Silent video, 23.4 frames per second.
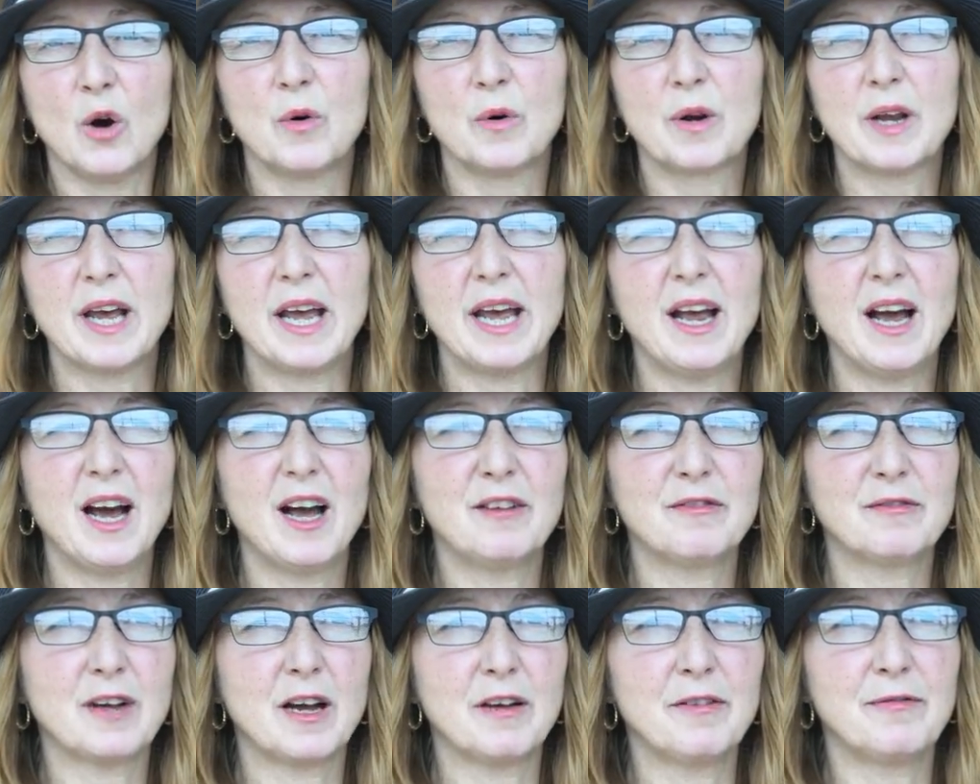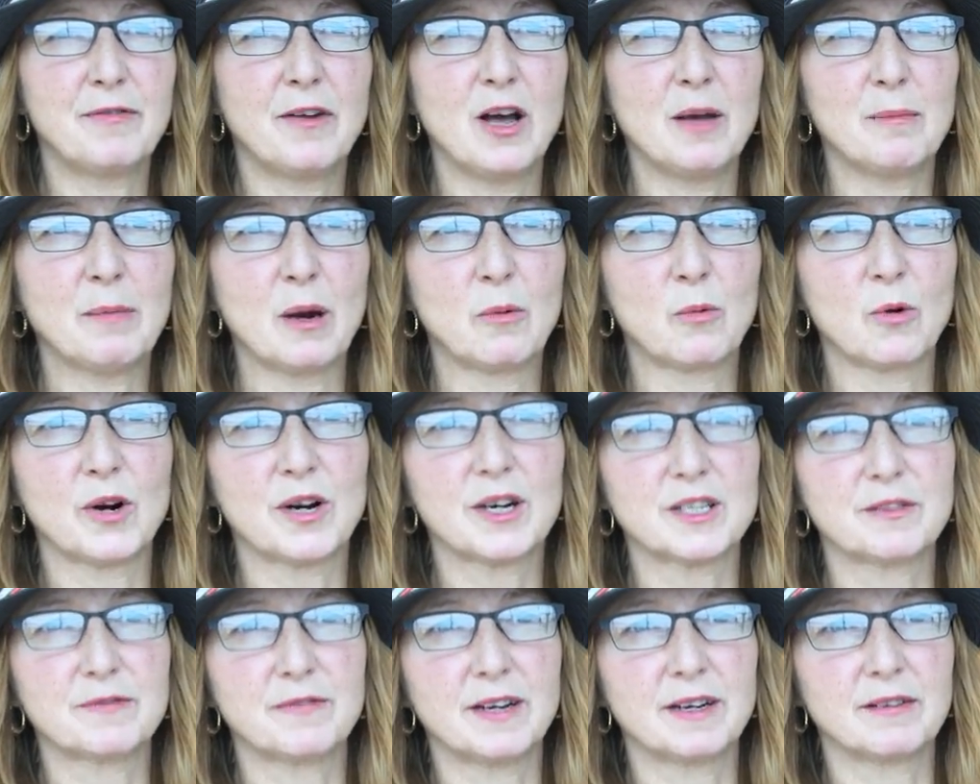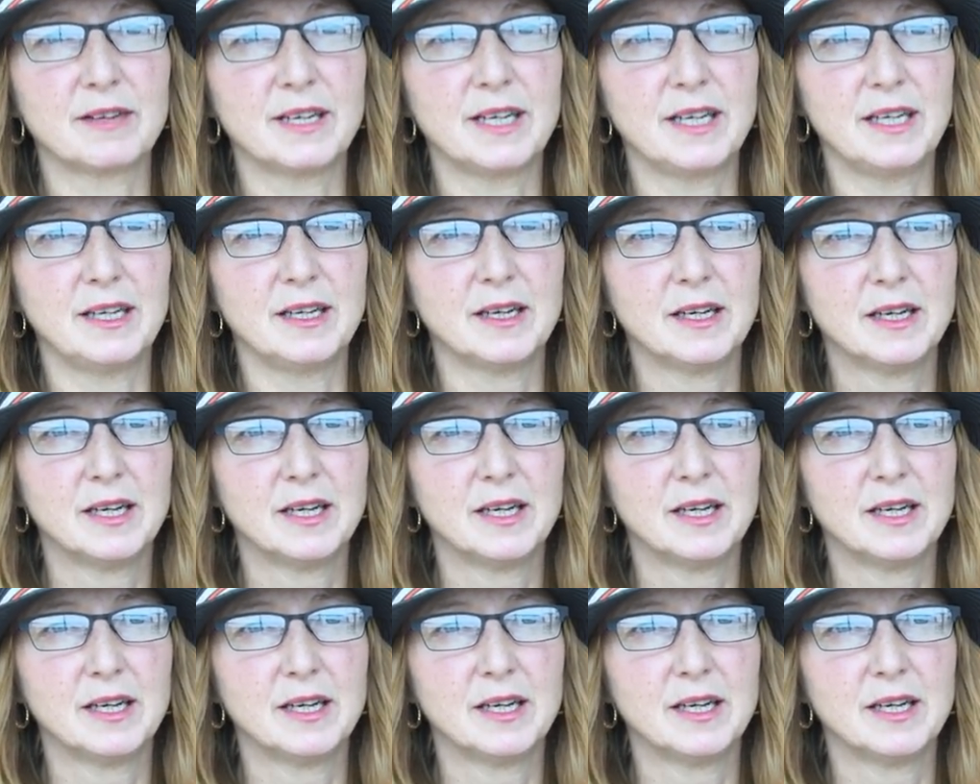Okay, I find my work is very,